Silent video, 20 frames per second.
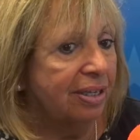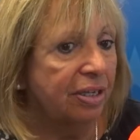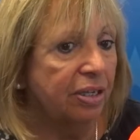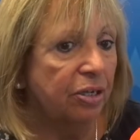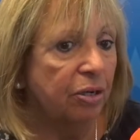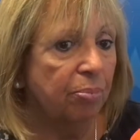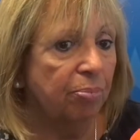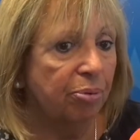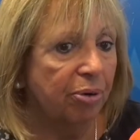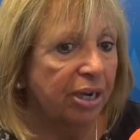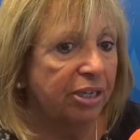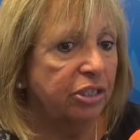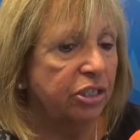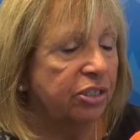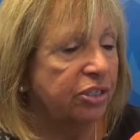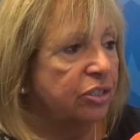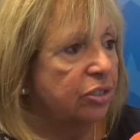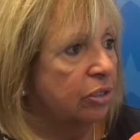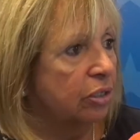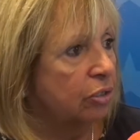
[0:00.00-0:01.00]
You know,
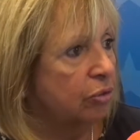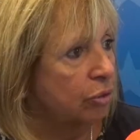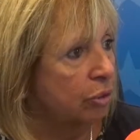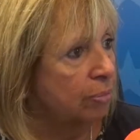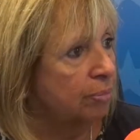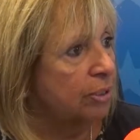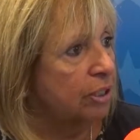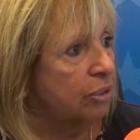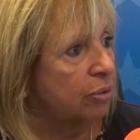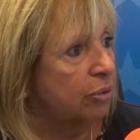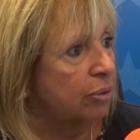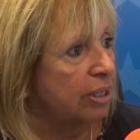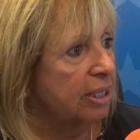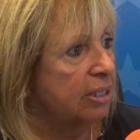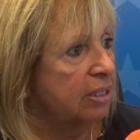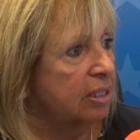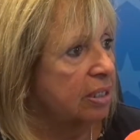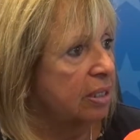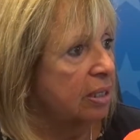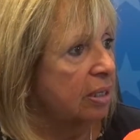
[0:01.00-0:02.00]
projects are grouped
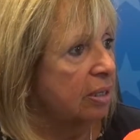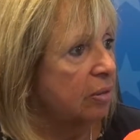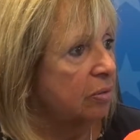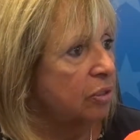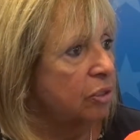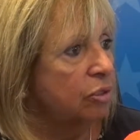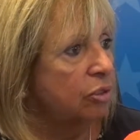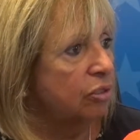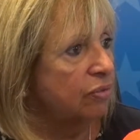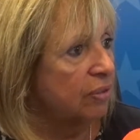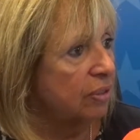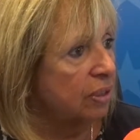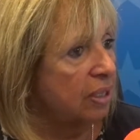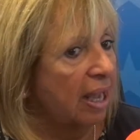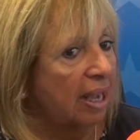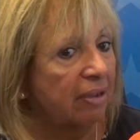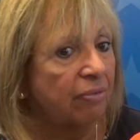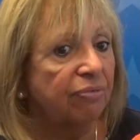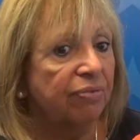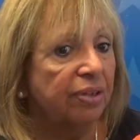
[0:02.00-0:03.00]
according to their useful
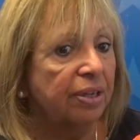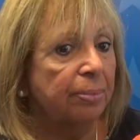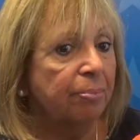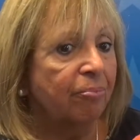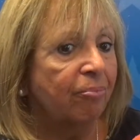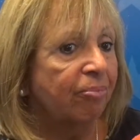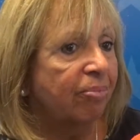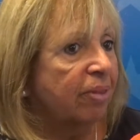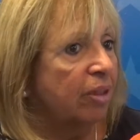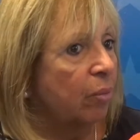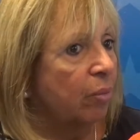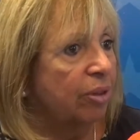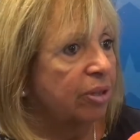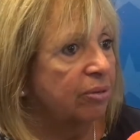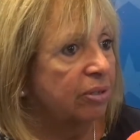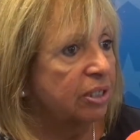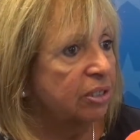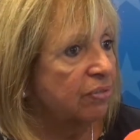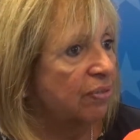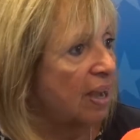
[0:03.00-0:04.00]
life,
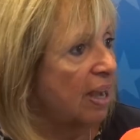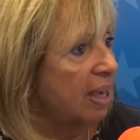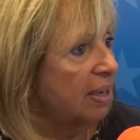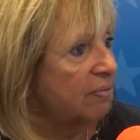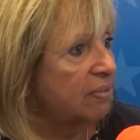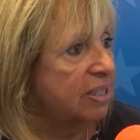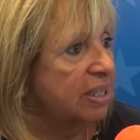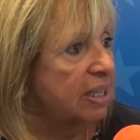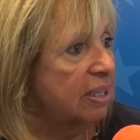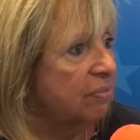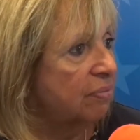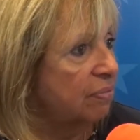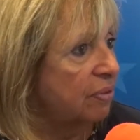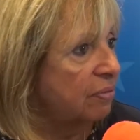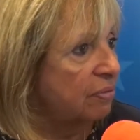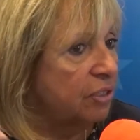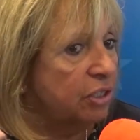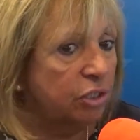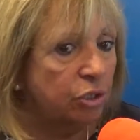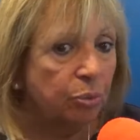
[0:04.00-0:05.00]
whether it's 5, 10,
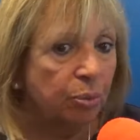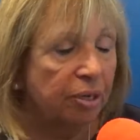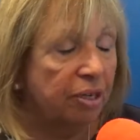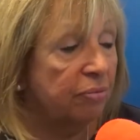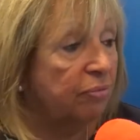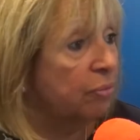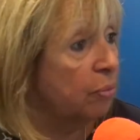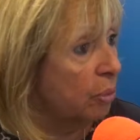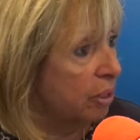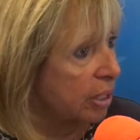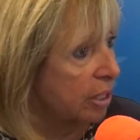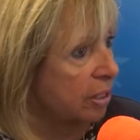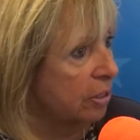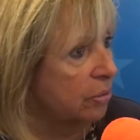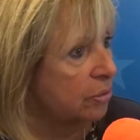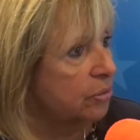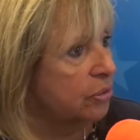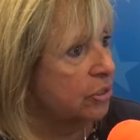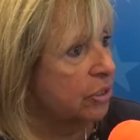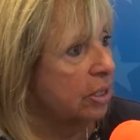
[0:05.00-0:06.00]
15, 20, 40
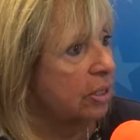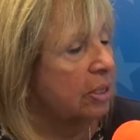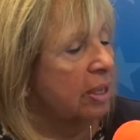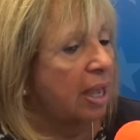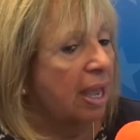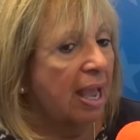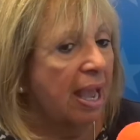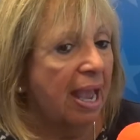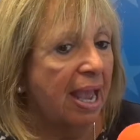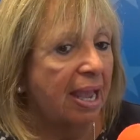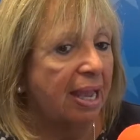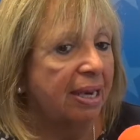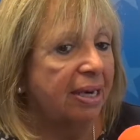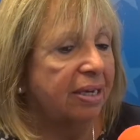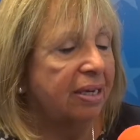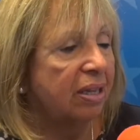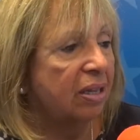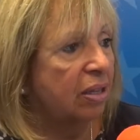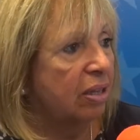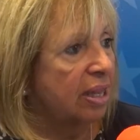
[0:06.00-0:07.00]
years.
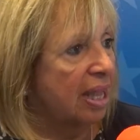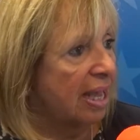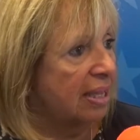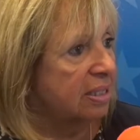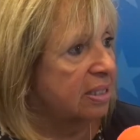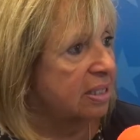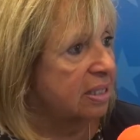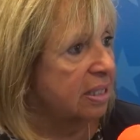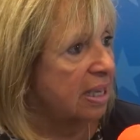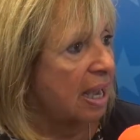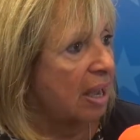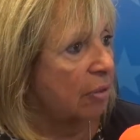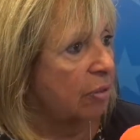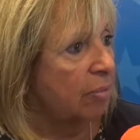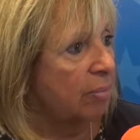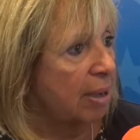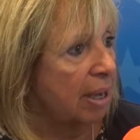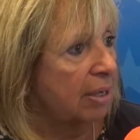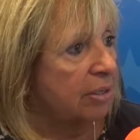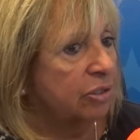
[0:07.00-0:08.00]
And that's how
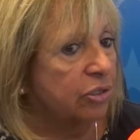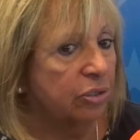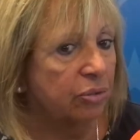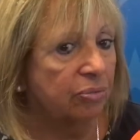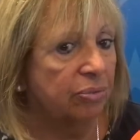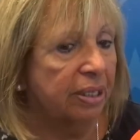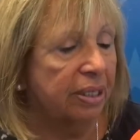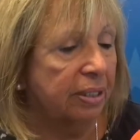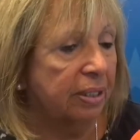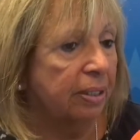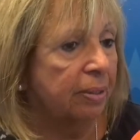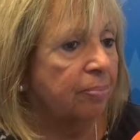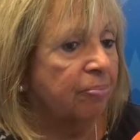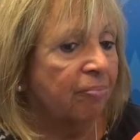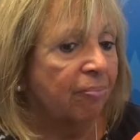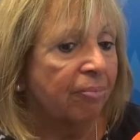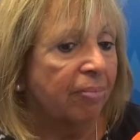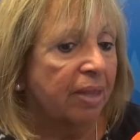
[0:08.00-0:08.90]
the bonds are written.